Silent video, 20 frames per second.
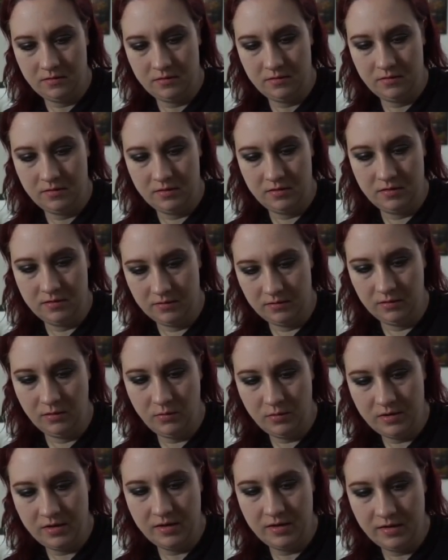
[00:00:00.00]
Just
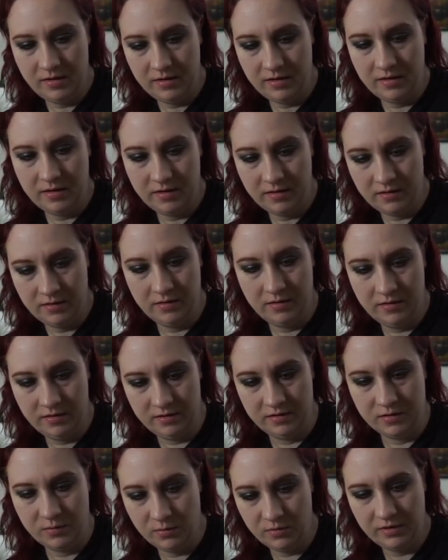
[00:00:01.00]
loading it in there,
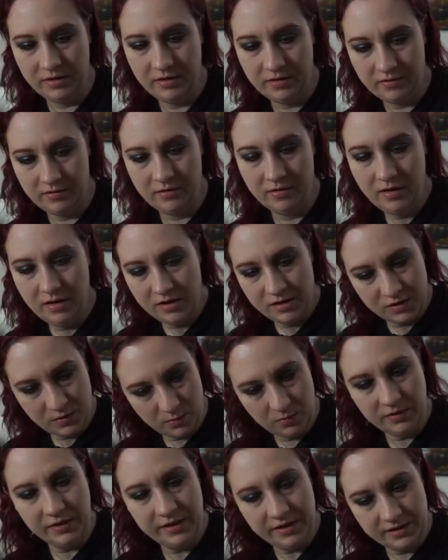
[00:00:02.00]
swirling it
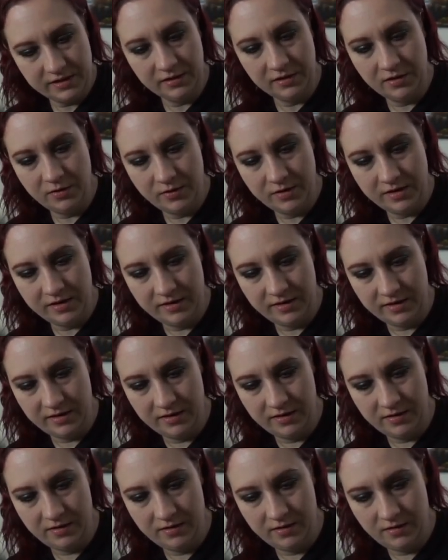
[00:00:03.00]
to load it, and
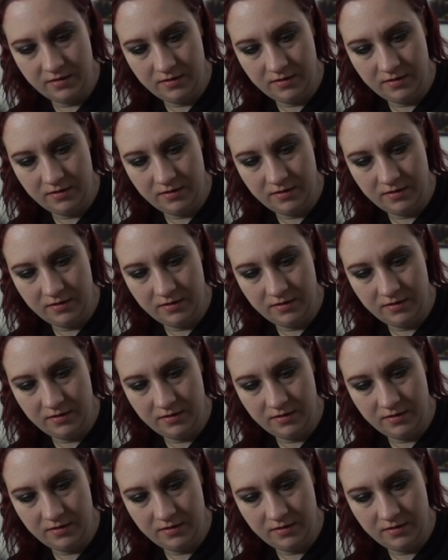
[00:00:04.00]
then,